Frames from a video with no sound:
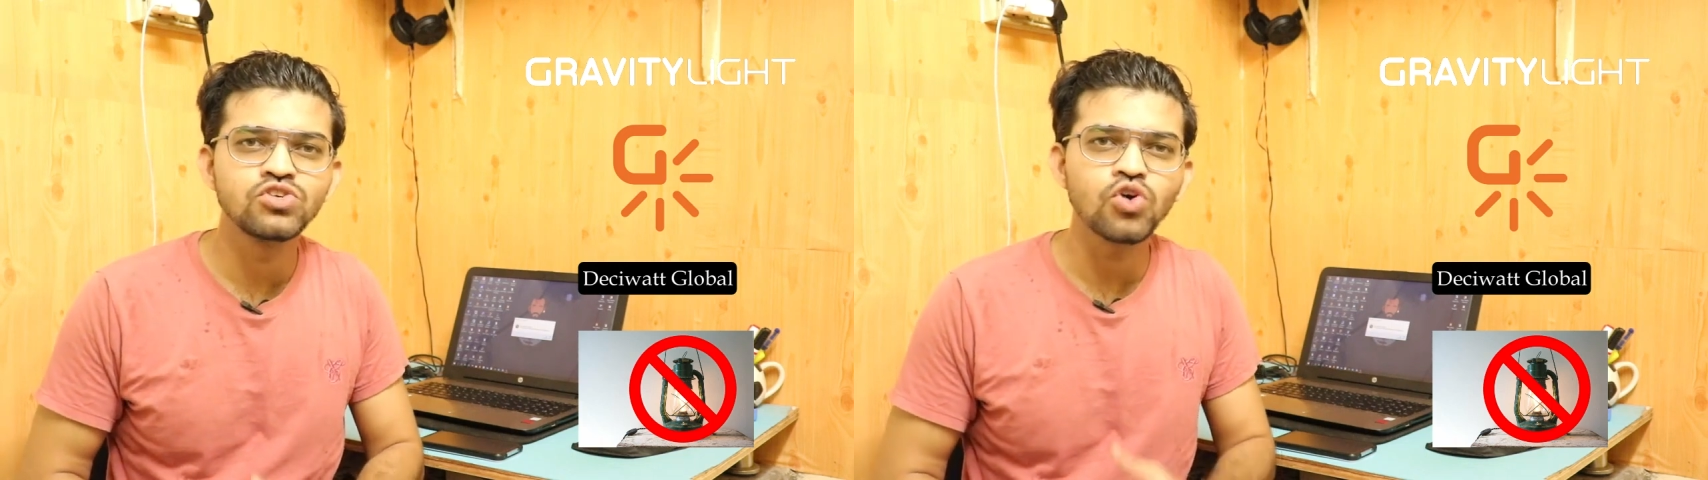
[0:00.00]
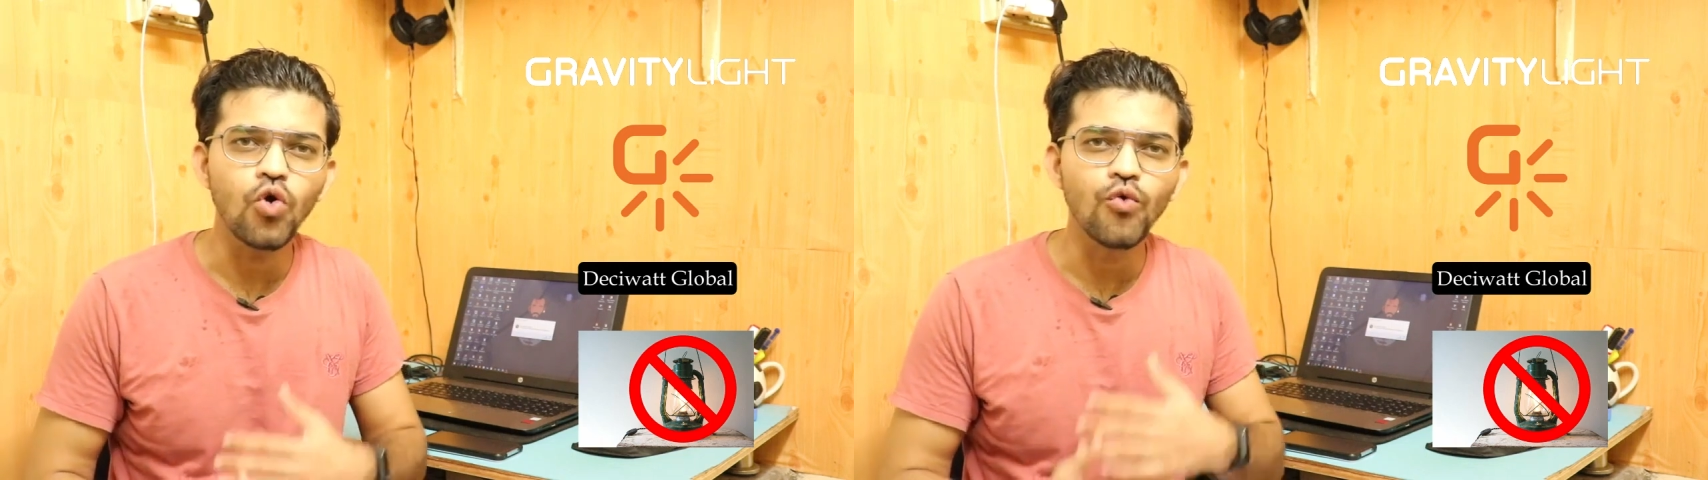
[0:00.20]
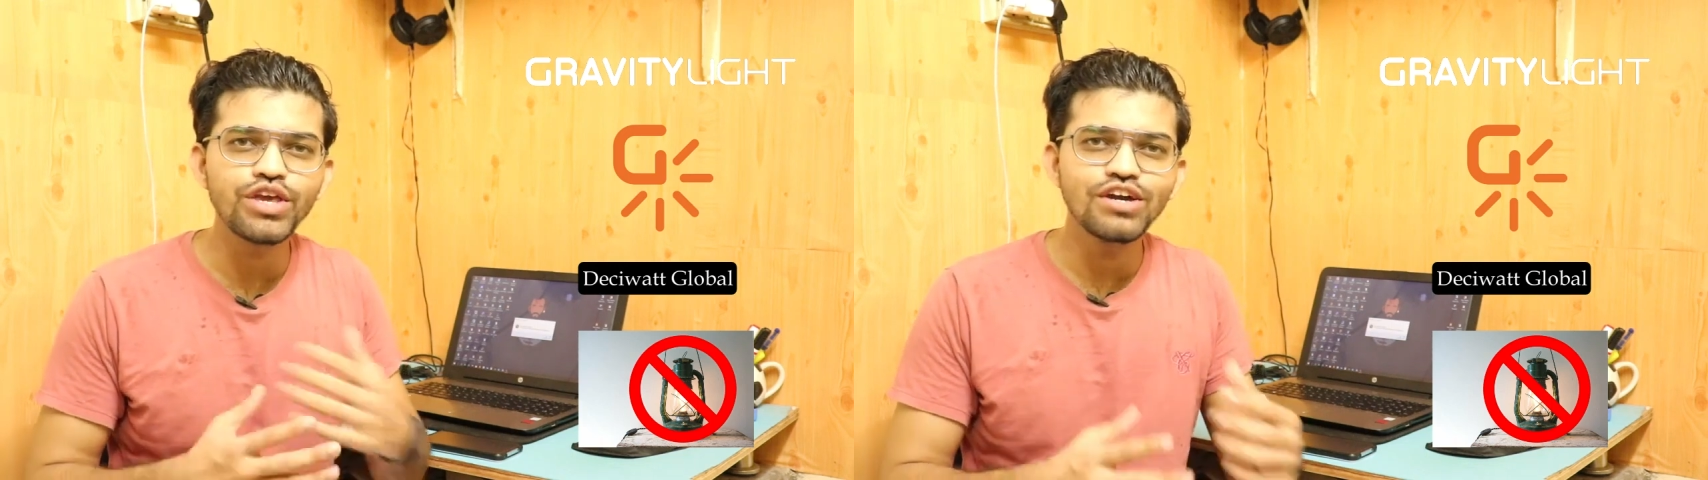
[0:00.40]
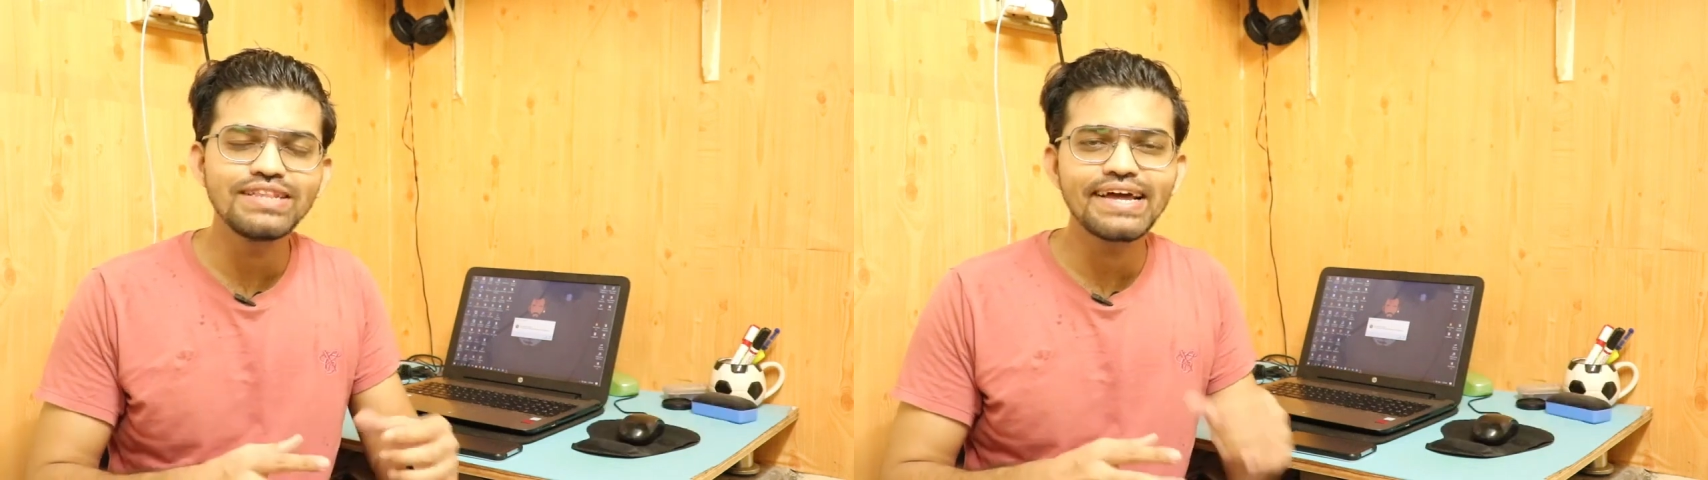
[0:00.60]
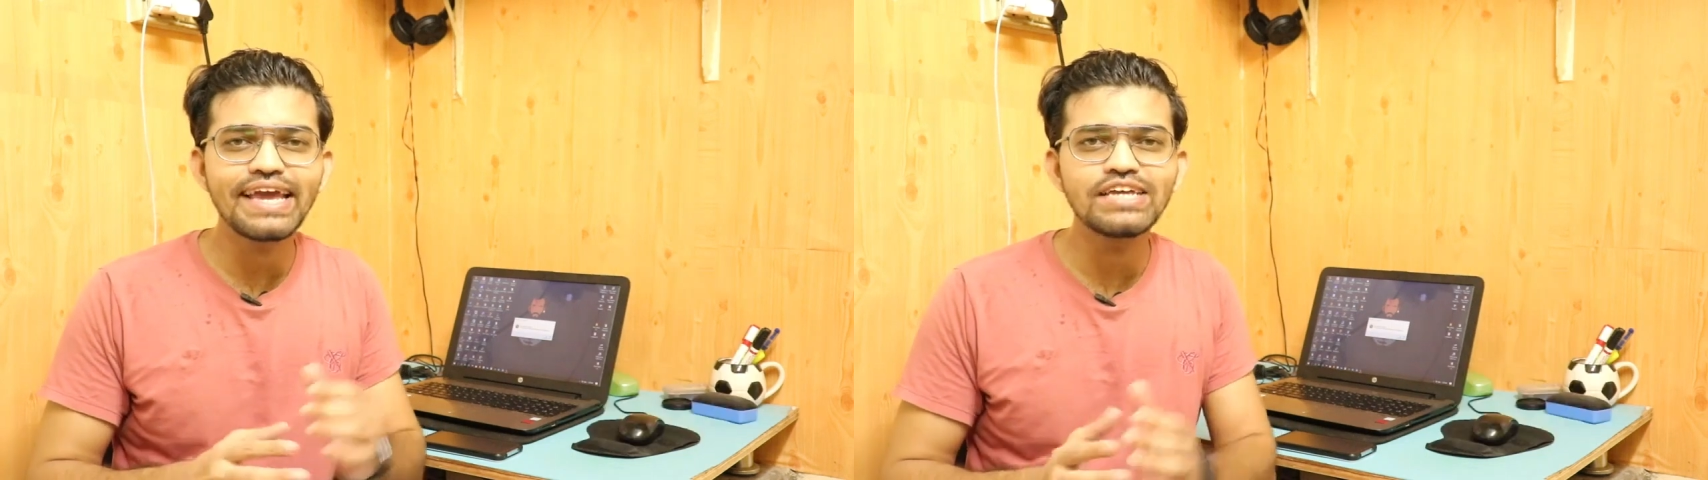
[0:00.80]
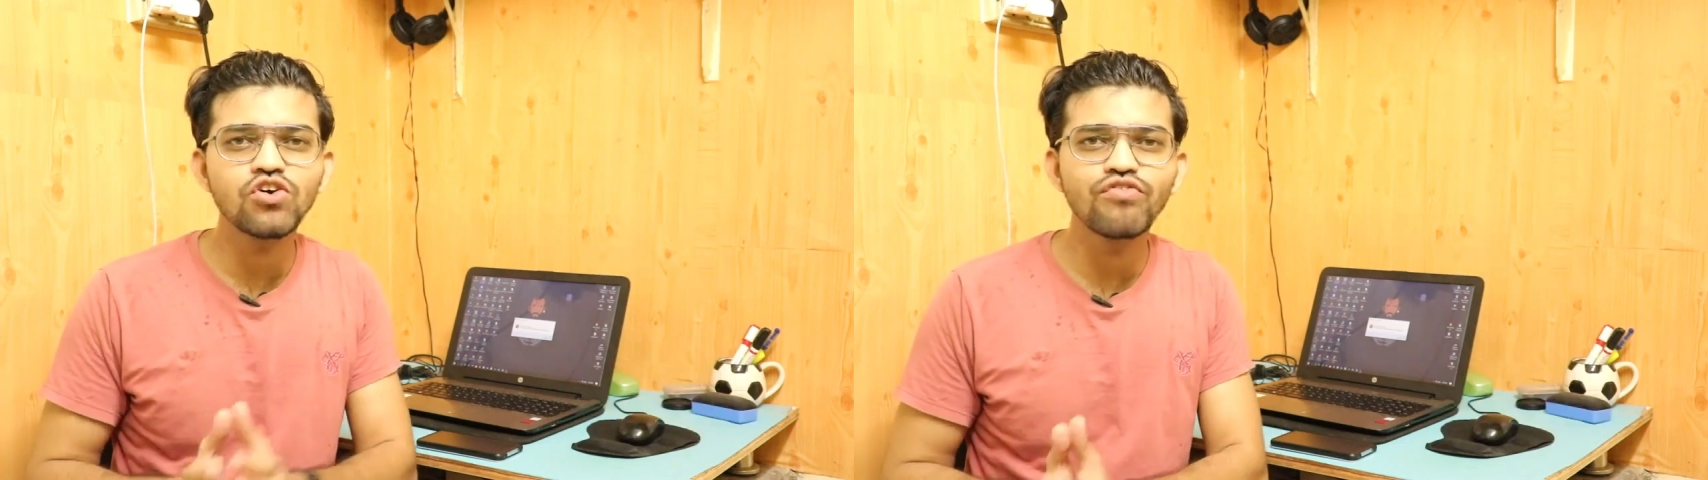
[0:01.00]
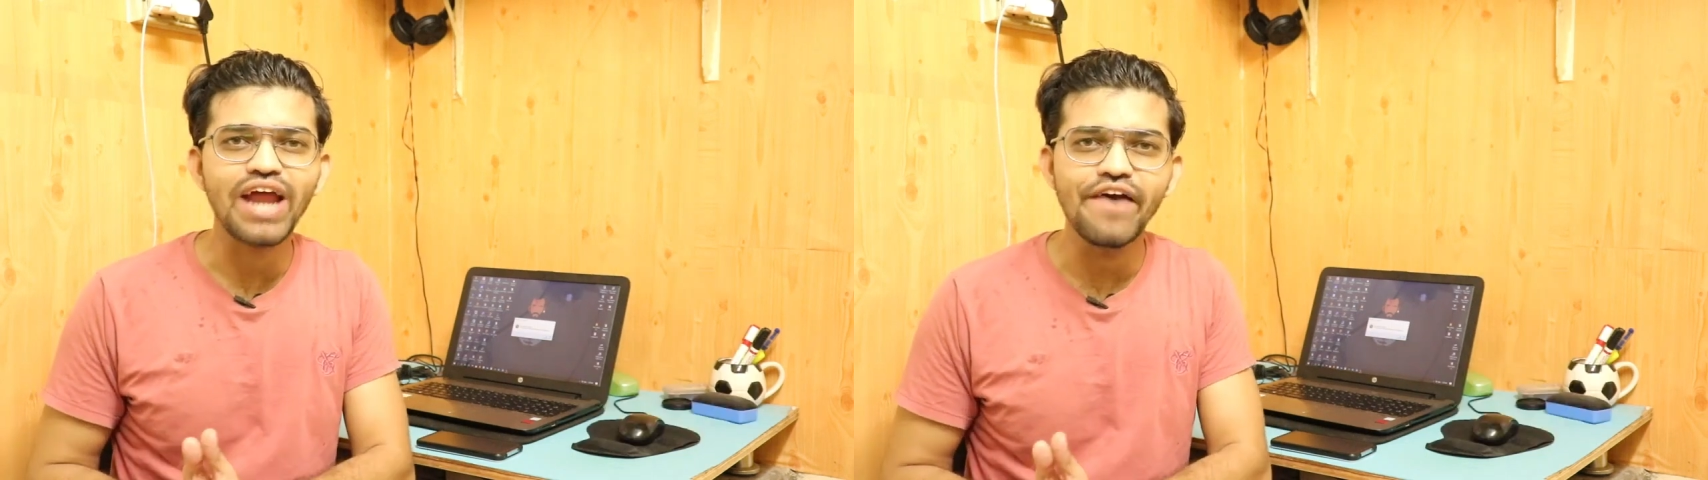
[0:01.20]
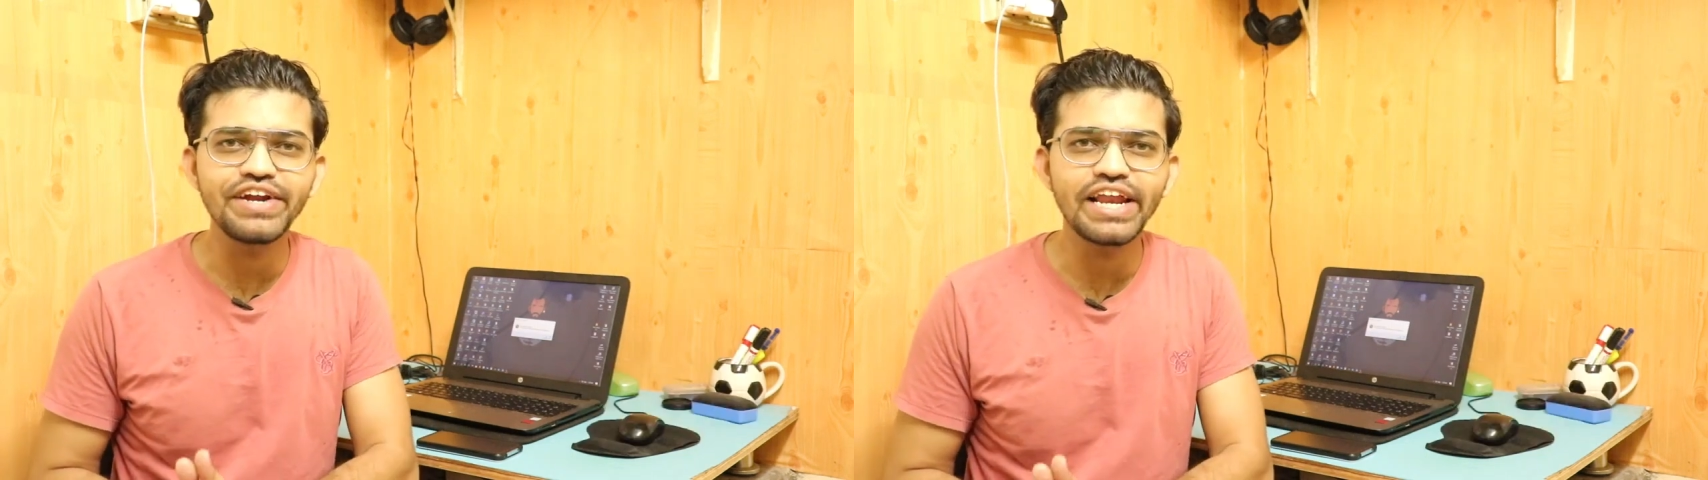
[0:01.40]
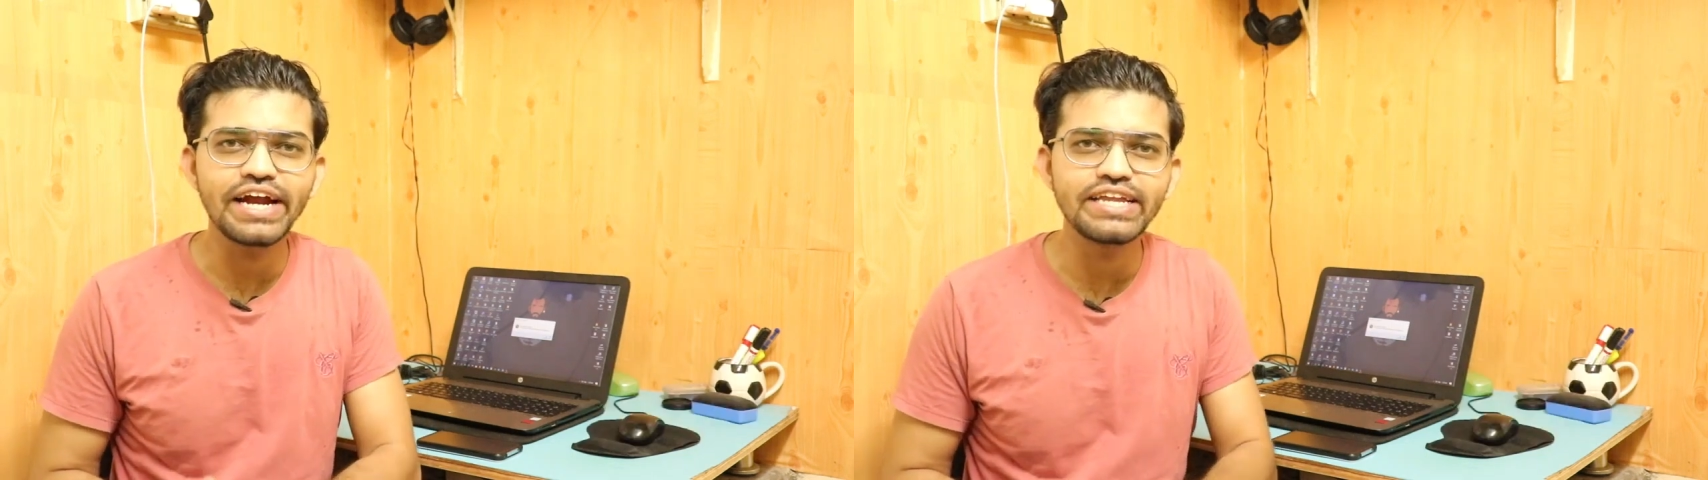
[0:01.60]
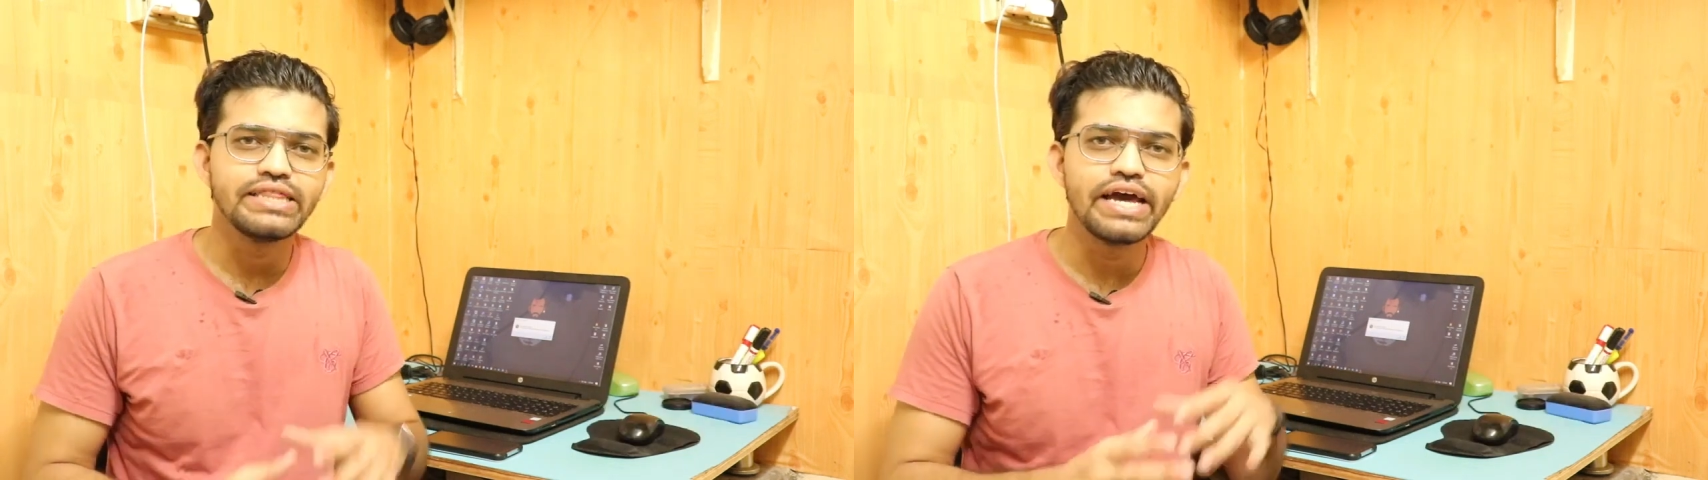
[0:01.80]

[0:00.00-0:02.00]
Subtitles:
So over here in the case of gravity light,